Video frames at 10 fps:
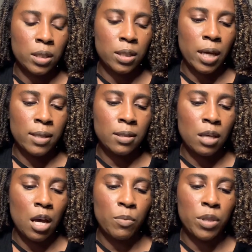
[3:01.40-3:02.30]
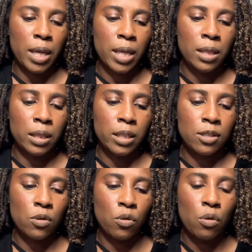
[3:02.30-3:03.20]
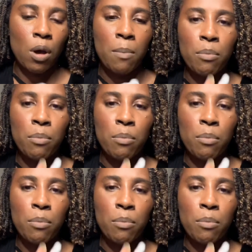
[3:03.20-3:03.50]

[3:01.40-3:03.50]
does come with a little